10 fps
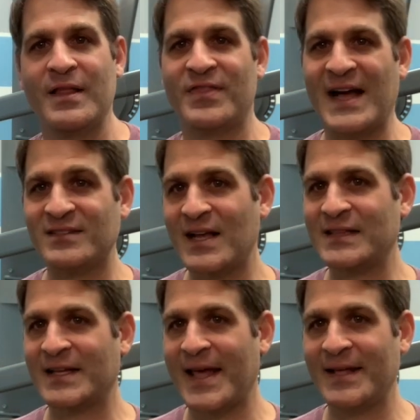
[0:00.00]
That's not
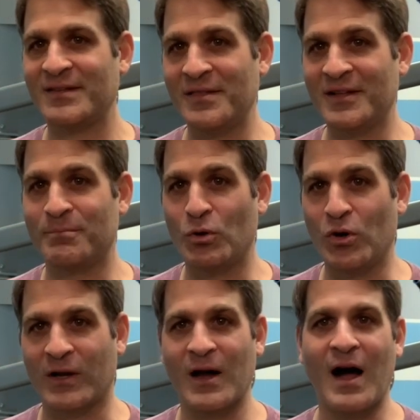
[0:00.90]
the case in this
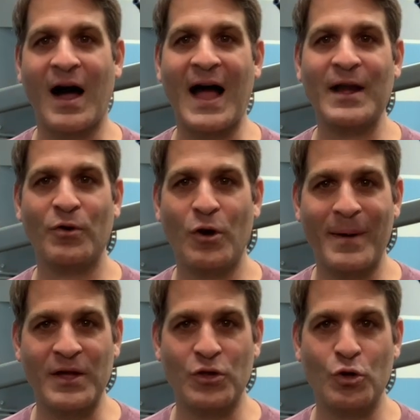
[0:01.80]
book. I don't know
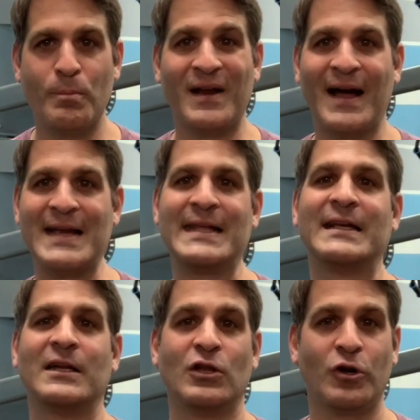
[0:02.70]
about you, but I needed
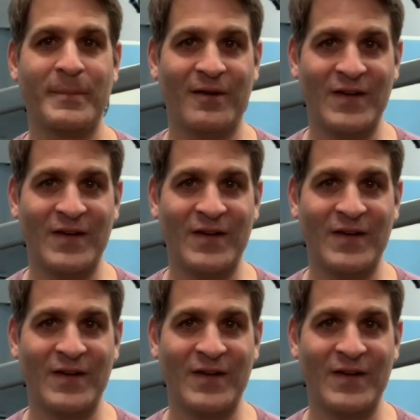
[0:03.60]
a little bit of